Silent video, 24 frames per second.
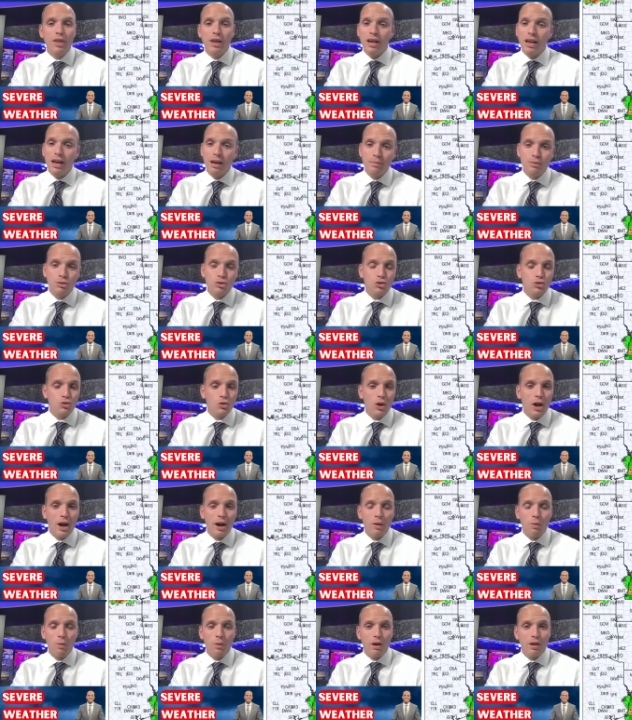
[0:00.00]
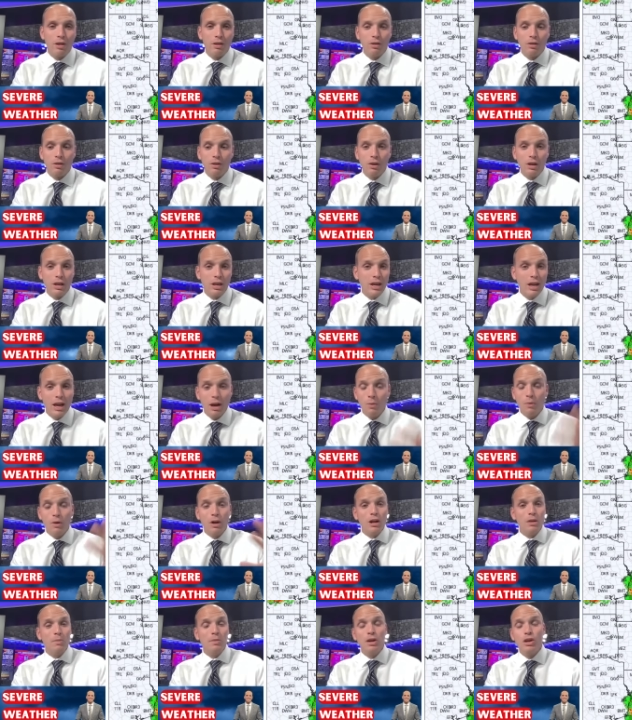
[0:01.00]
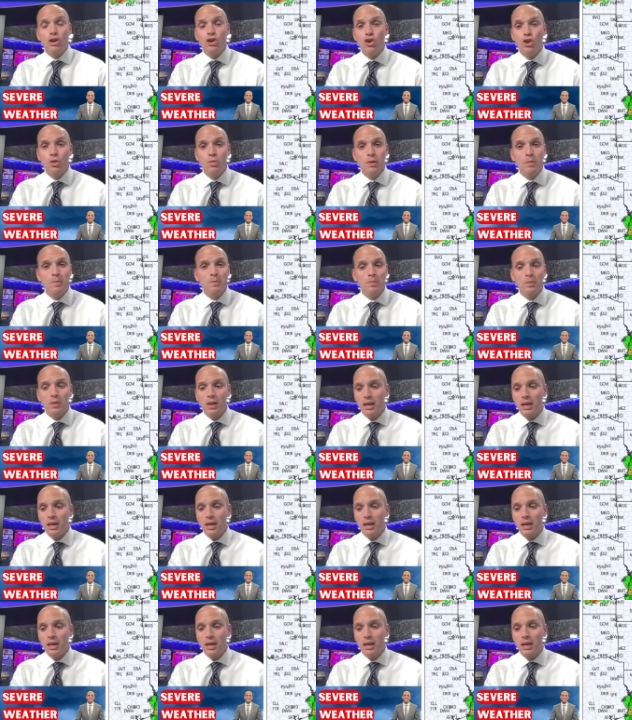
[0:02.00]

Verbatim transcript: it comes dry weather. Yeah, we're going to be humid.